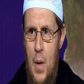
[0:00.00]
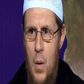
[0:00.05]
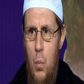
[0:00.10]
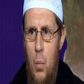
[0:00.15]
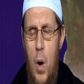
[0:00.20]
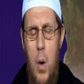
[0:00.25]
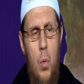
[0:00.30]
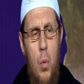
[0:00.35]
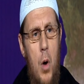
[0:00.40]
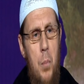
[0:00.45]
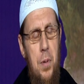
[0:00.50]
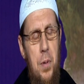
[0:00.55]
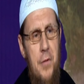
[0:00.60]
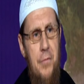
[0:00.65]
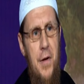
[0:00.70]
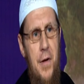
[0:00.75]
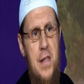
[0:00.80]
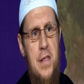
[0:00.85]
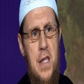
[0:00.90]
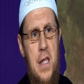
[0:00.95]
What will
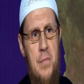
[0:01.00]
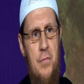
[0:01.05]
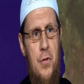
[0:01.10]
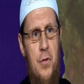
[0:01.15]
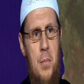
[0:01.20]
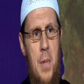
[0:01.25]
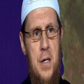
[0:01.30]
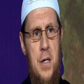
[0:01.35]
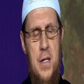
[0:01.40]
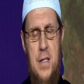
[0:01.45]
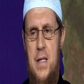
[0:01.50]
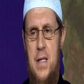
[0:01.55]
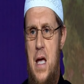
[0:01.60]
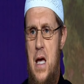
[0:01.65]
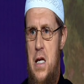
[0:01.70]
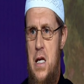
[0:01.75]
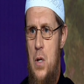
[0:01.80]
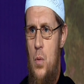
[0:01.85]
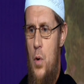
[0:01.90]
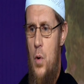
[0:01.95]
prevent them from
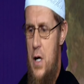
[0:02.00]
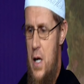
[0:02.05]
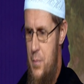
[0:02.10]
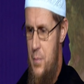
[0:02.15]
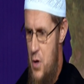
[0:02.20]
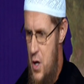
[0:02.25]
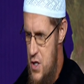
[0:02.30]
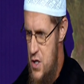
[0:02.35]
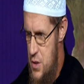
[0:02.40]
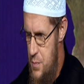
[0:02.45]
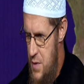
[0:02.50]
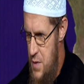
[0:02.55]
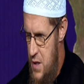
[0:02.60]
understanding what I'm going to be